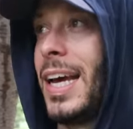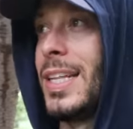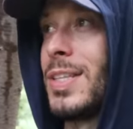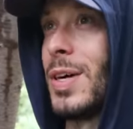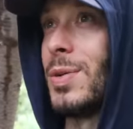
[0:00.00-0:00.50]

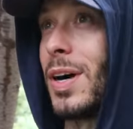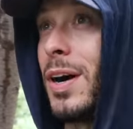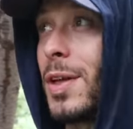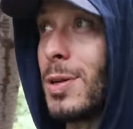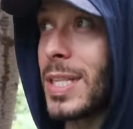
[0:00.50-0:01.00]
And so with
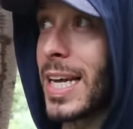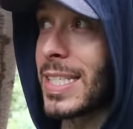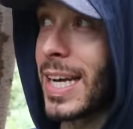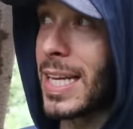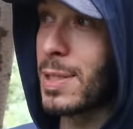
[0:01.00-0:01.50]
all those
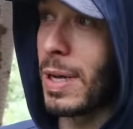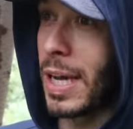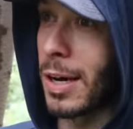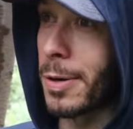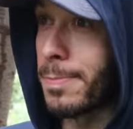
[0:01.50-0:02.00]
things against me
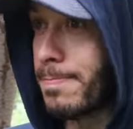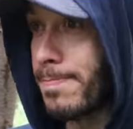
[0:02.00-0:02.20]
here,